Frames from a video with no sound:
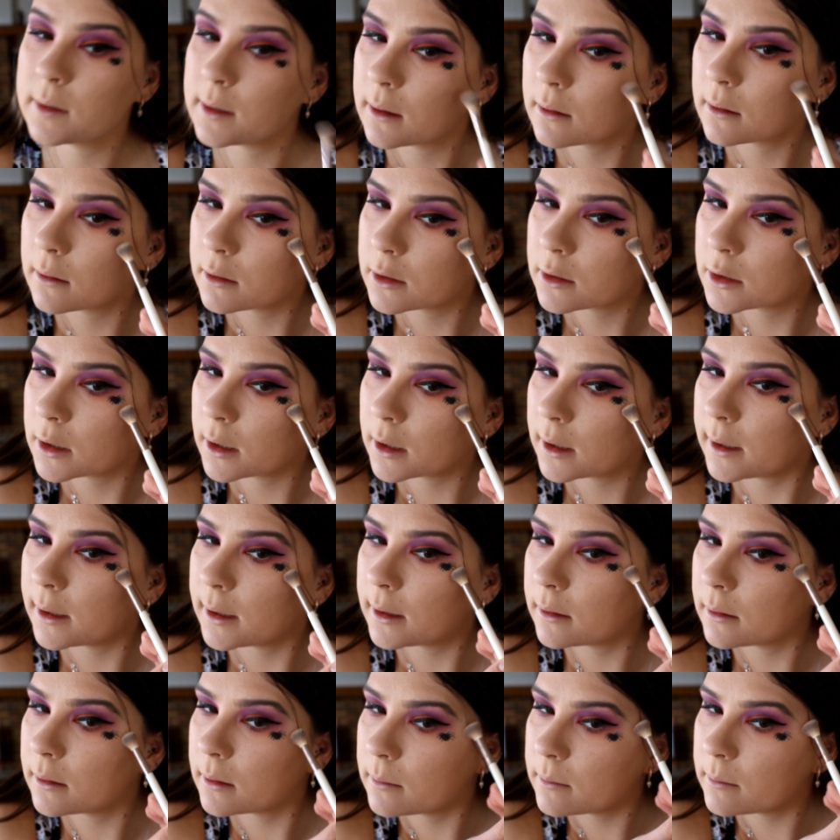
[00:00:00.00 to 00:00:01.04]
Now I'm going to try
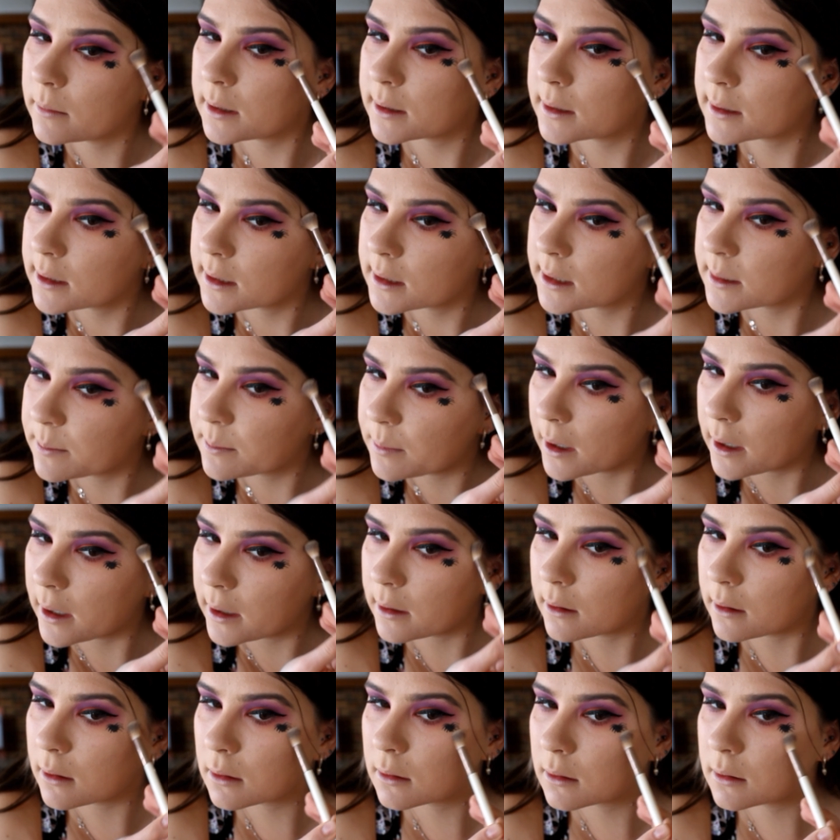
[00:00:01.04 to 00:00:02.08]
and miss the
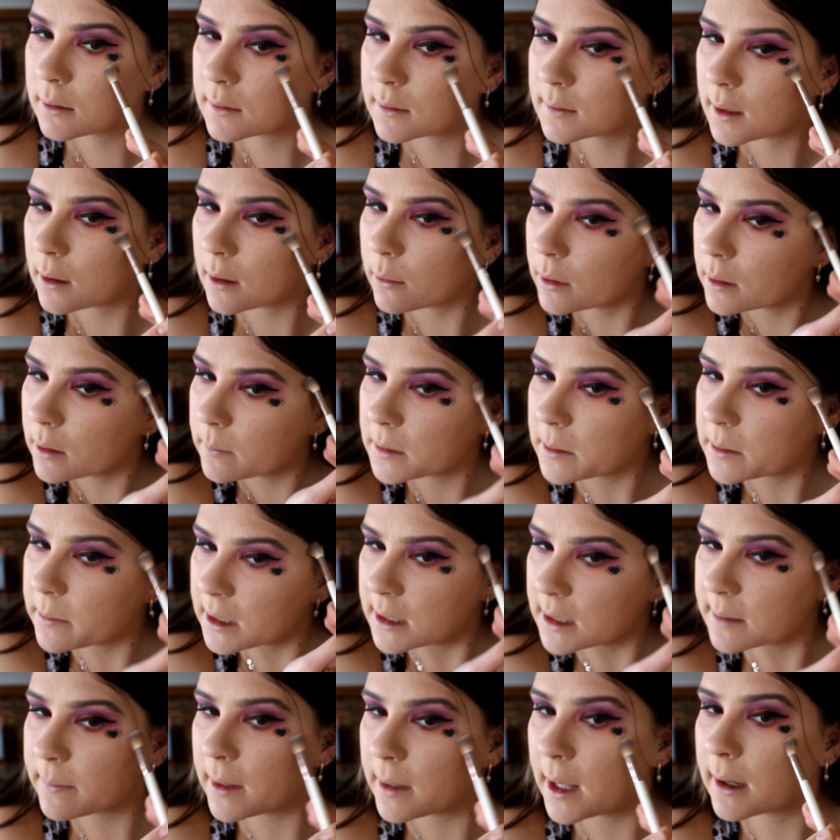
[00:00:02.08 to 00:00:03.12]
spider because I want him to
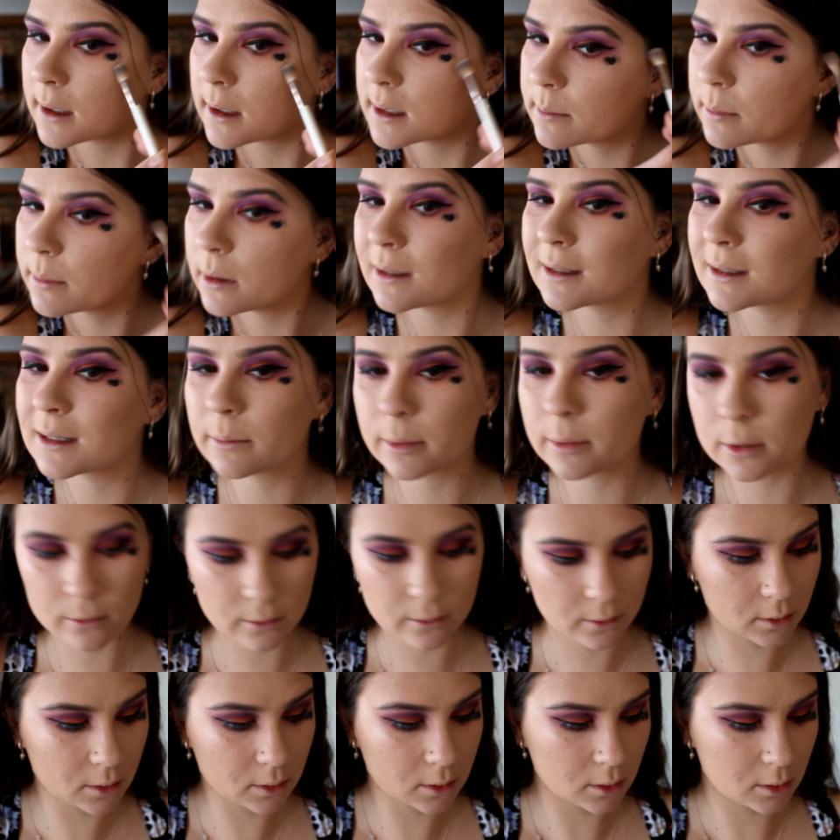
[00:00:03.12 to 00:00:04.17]
be as black as
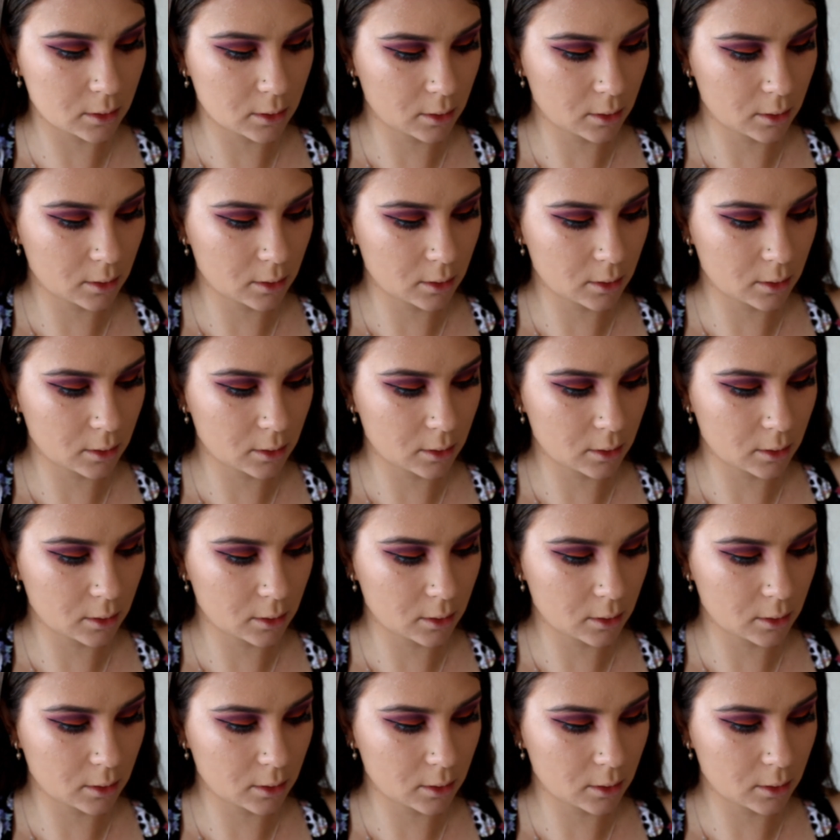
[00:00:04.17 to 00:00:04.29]
possible,